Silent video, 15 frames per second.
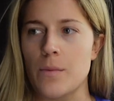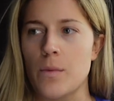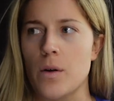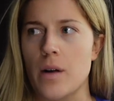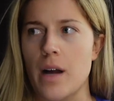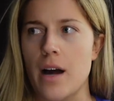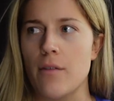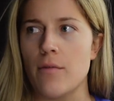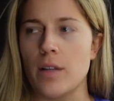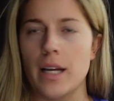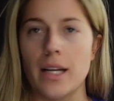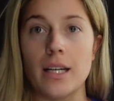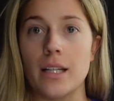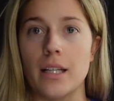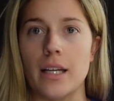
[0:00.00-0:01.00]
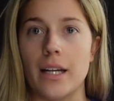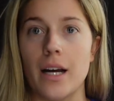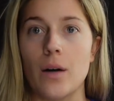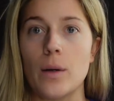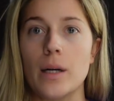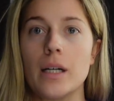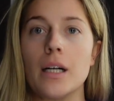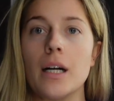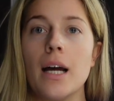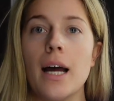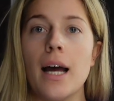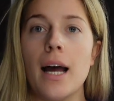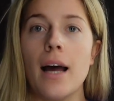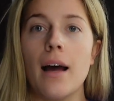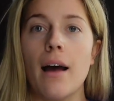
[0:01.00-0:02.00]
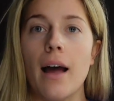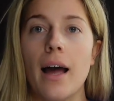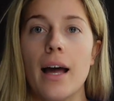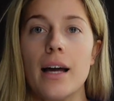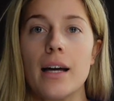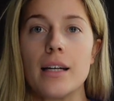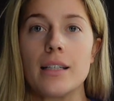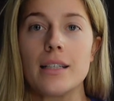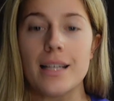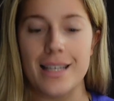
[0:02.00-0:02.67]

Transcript: We were out for like nearly an hour, and